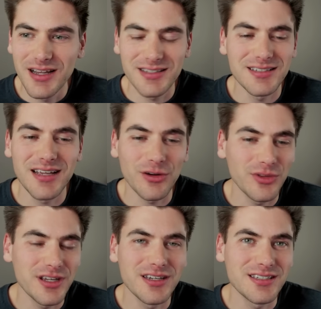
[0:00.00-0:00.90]
because it's not
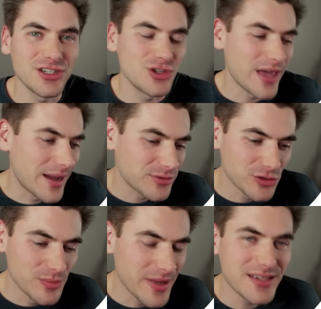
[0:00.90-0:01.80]
only going to teach you the
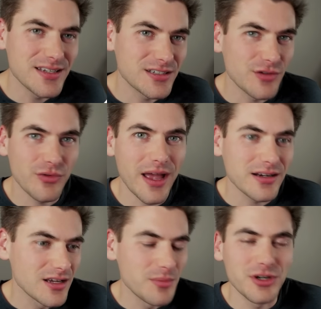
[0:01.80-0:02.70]
absolute basics of
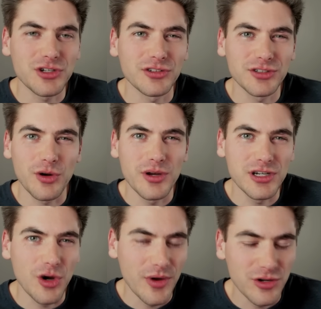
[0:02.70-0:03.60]
React, but it's also going to
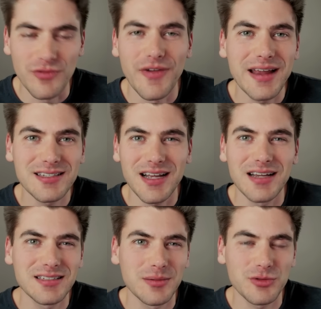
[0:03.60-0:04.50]
go into advanced
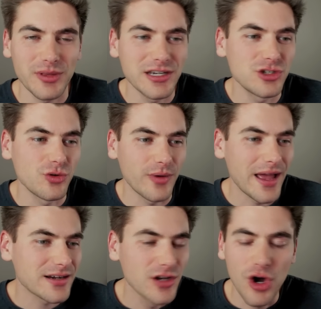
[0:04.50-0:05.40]
concepts related to
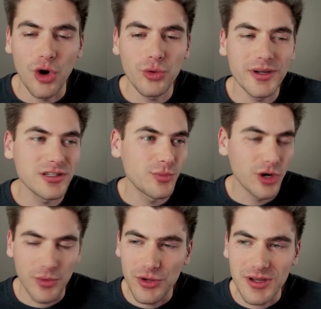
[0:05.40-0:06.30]
React all the way to the
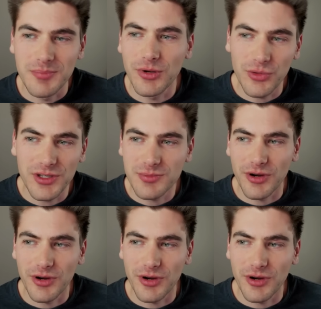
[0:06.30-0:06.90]
point where you can build this